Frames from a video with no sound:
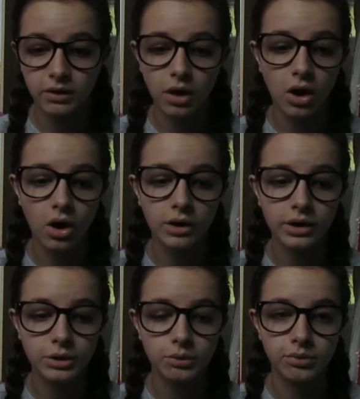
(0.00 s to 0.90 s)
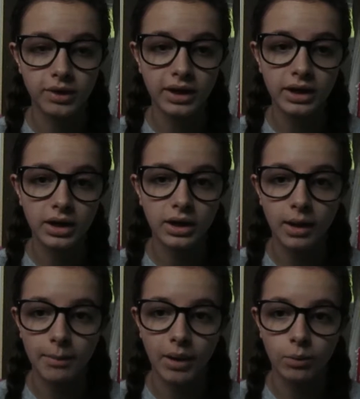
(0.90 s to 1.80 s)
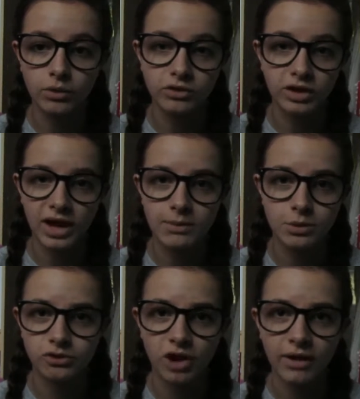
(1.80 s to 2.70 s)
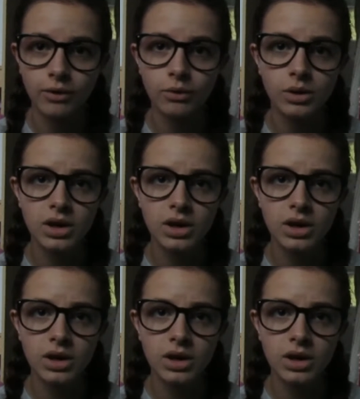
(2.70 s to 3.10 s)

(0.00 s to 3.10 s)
the harder you think about what to name your channel,